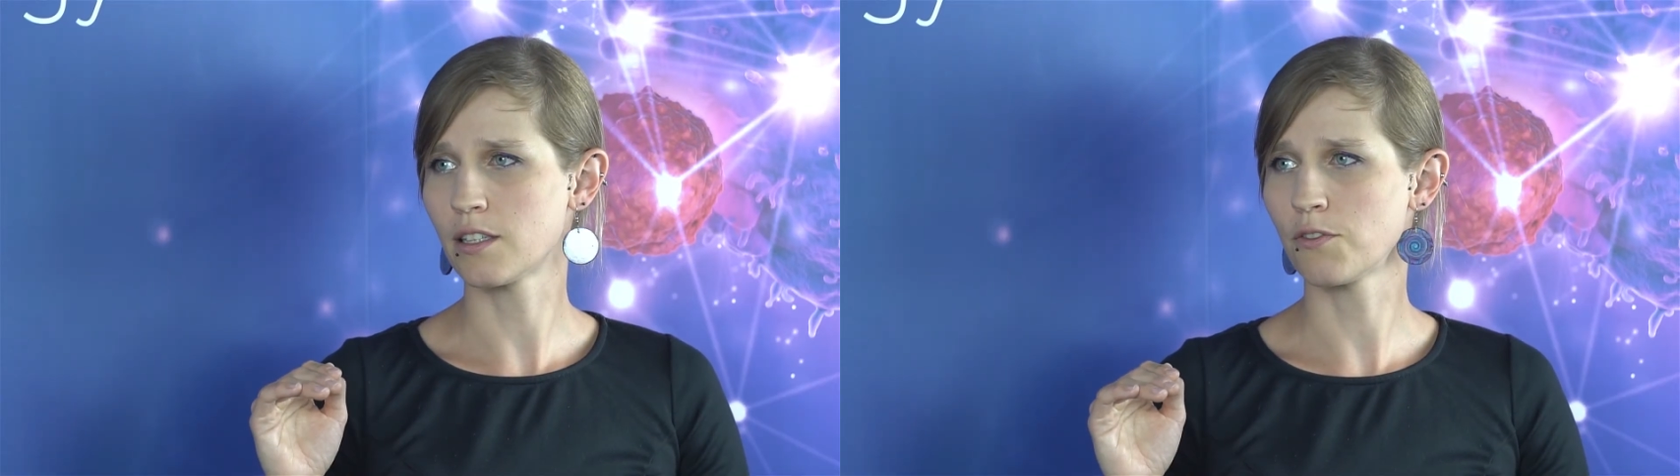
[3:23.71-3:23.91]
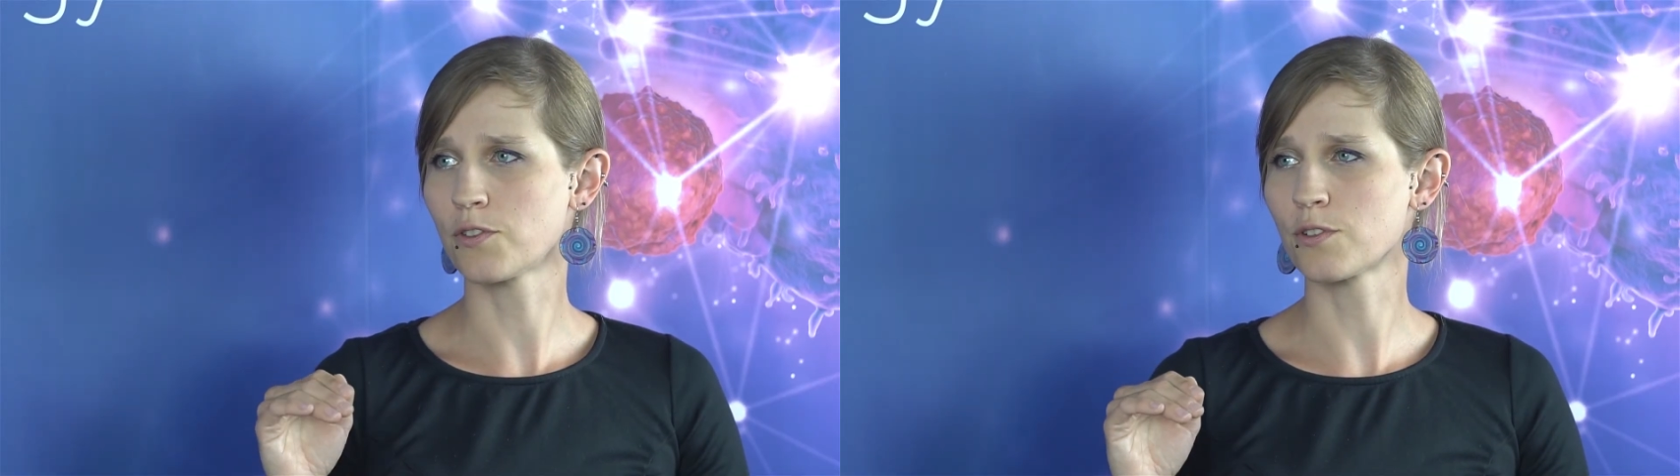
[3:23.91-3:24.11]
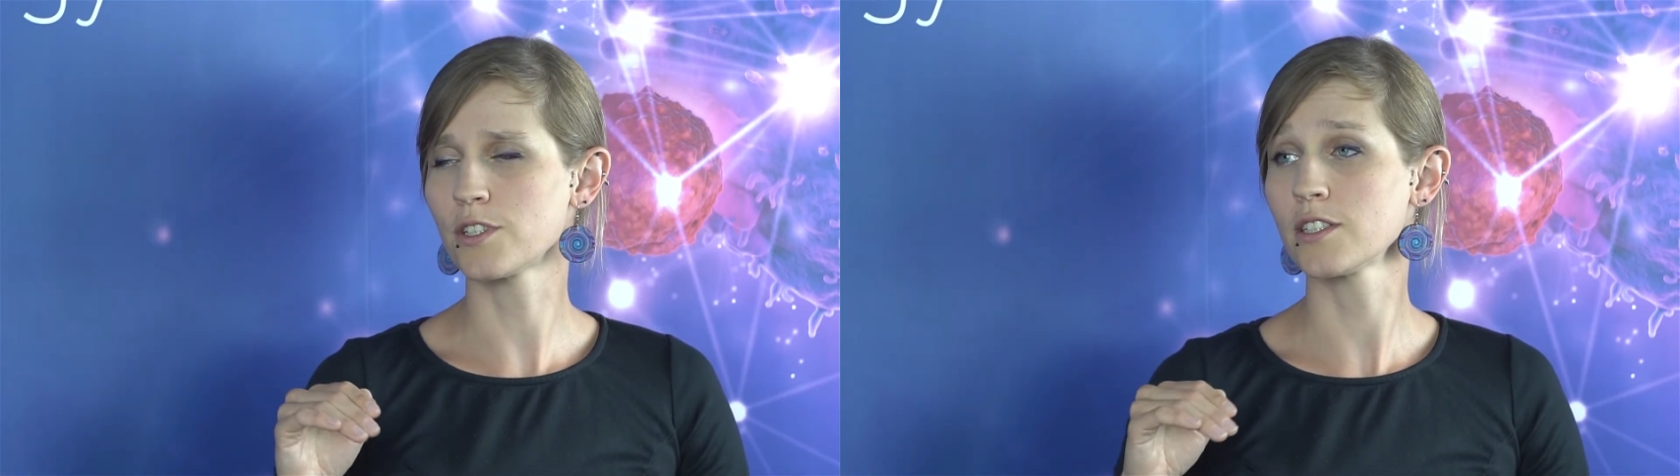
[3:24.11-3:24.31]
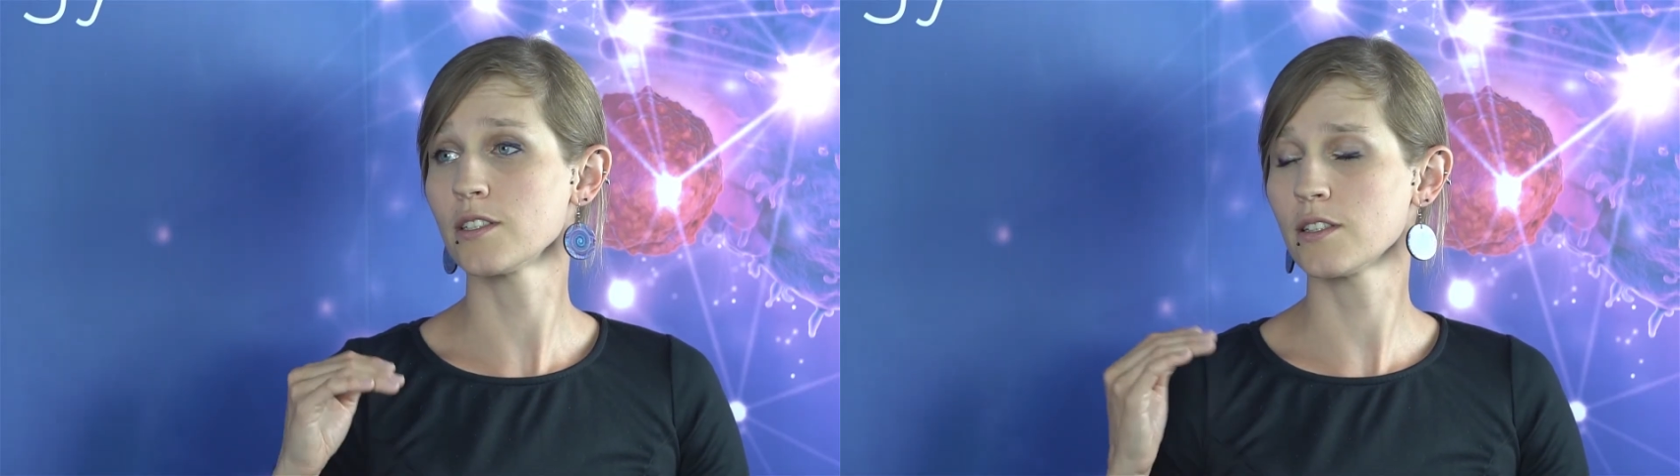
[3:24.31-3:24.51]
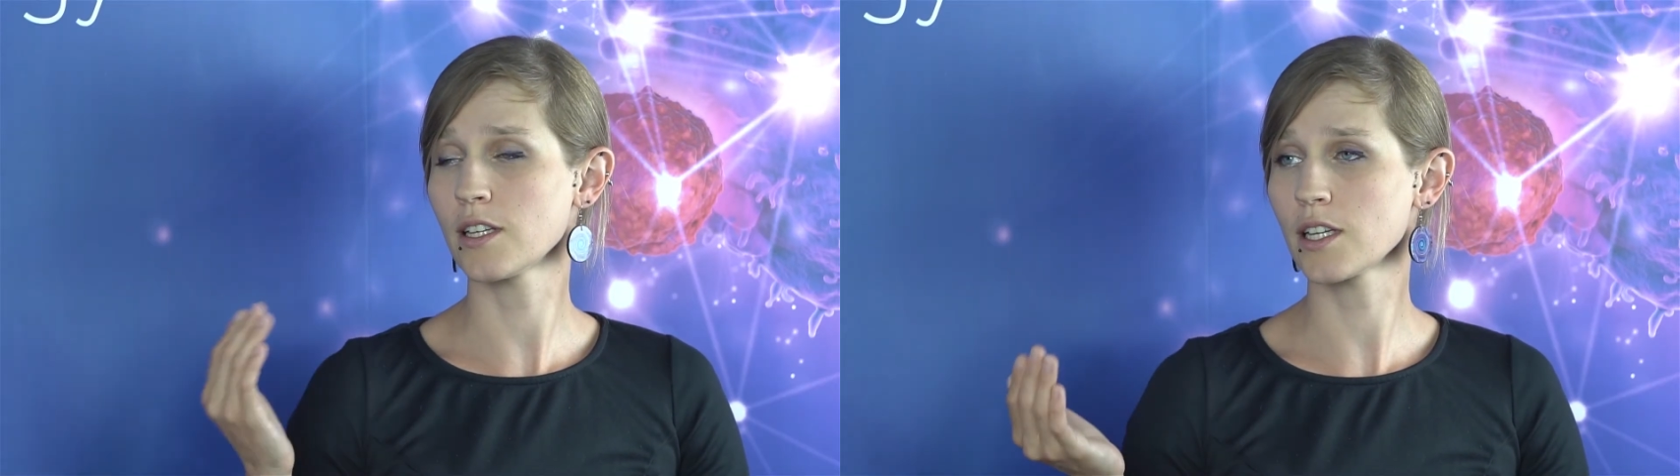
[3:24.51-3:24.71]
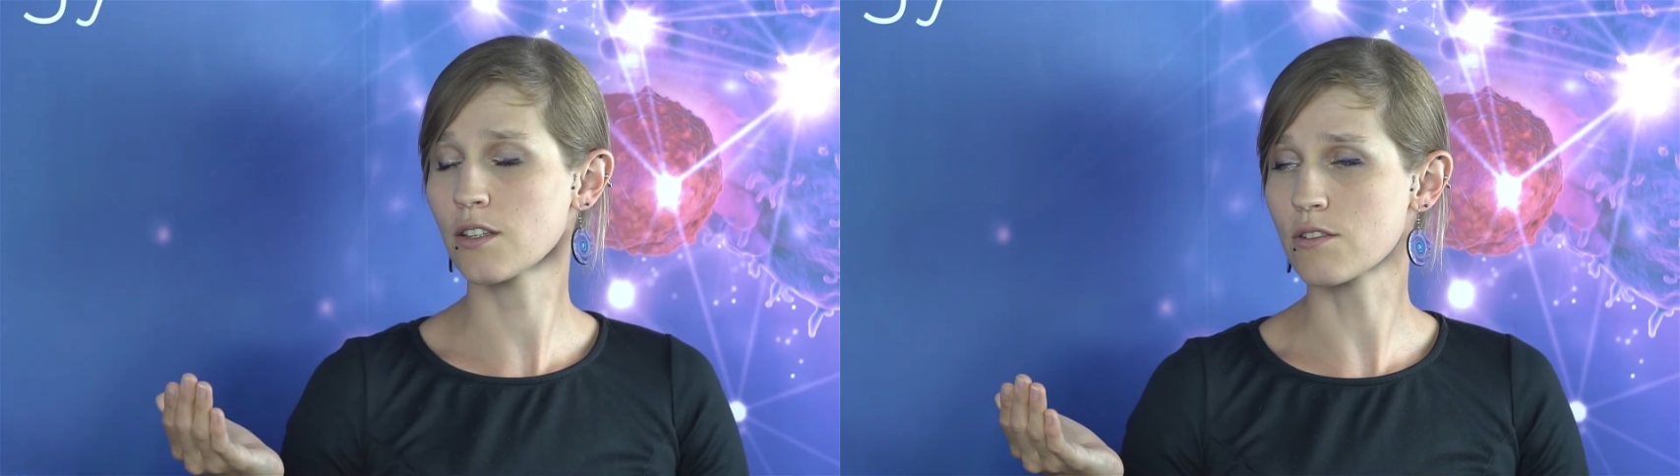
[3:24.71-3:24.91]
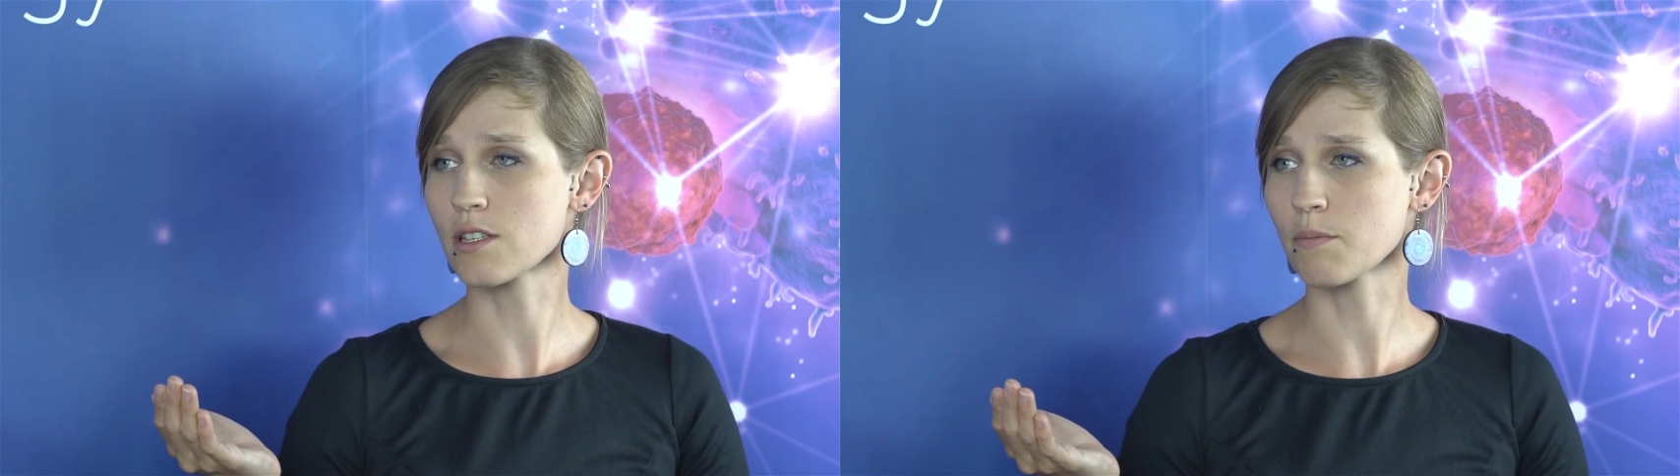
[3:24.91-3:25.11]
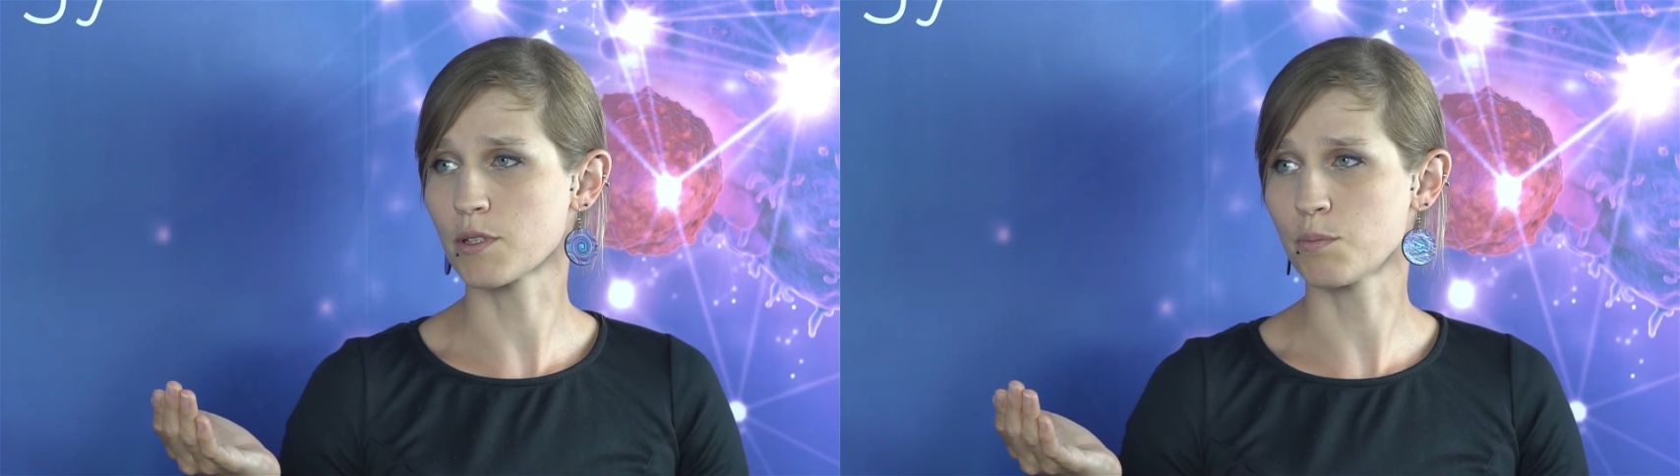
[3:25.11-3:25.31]
for the
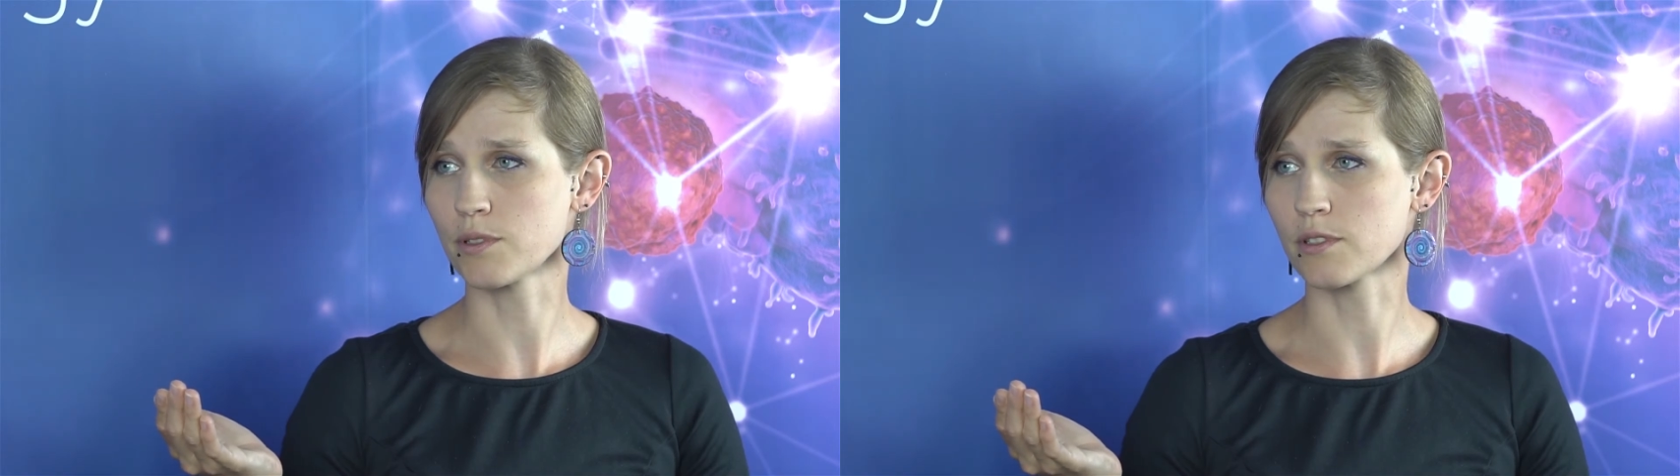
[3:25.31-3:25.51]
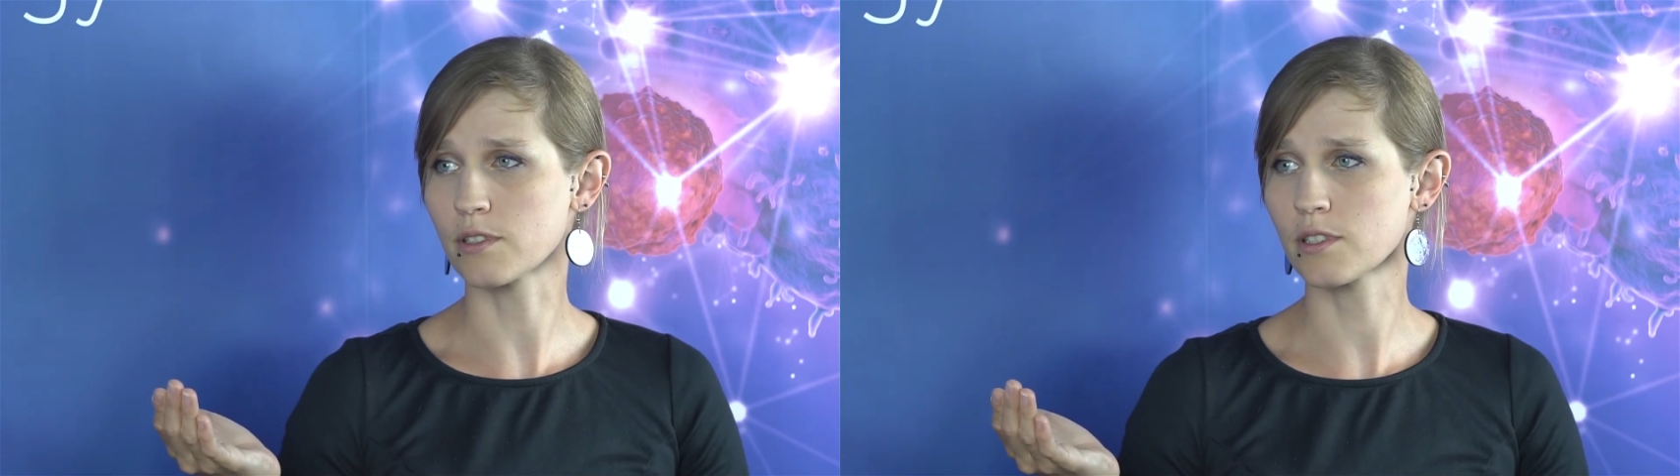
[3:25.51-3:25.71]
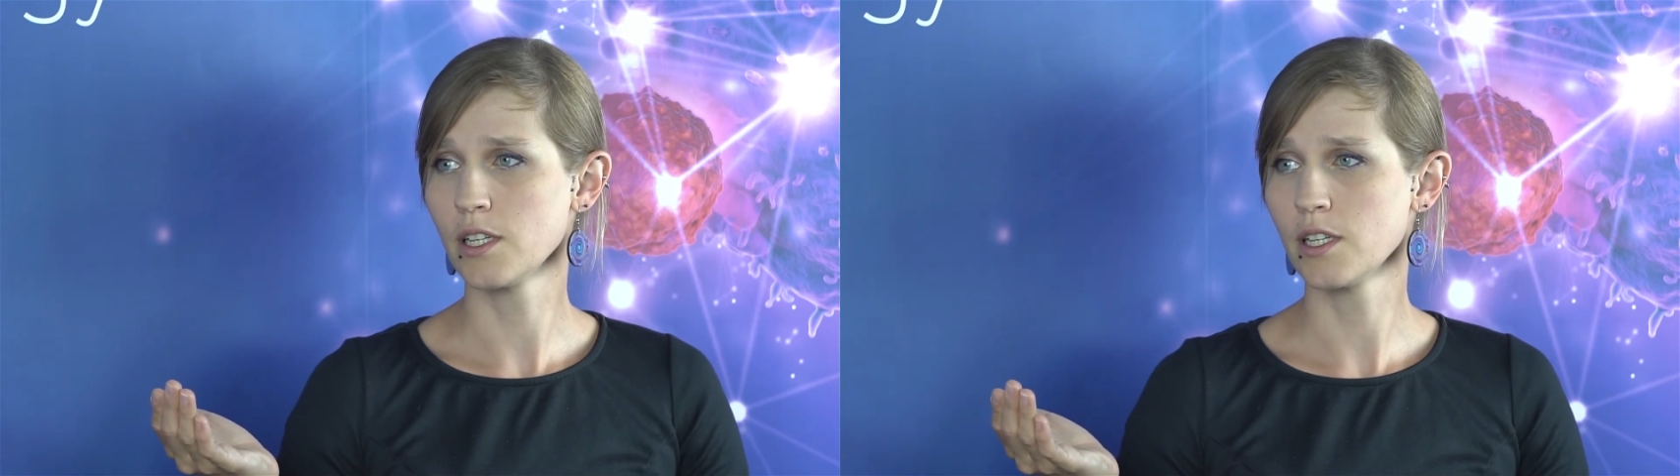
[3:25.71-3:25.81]
diagnostic purposes.